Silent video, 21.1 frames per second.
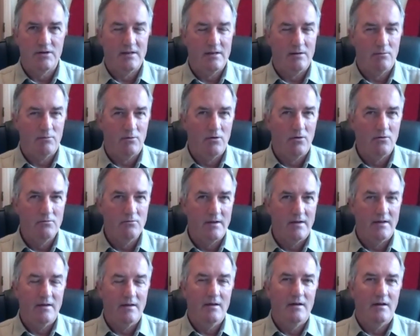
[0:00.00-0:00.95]
And there were
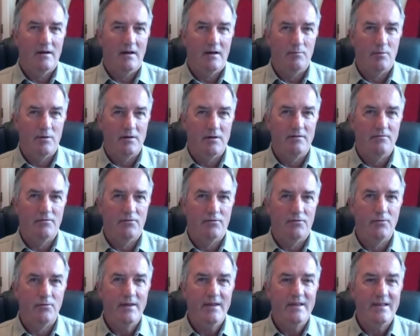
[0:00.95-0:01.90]
only, I believe,
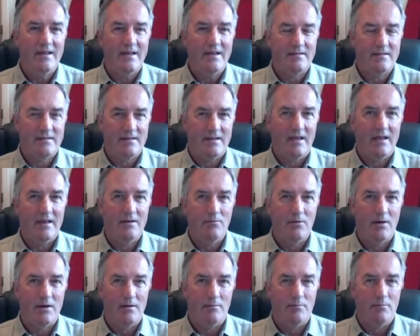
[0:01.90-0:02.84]
3 deaths
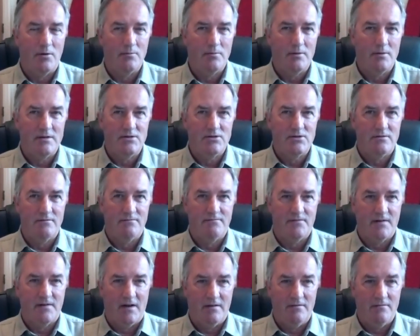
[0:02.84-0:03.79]
anyway in a population of
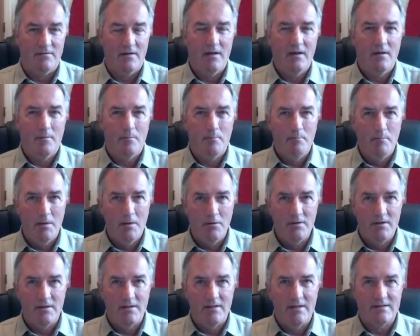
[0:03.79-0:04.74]
5 million.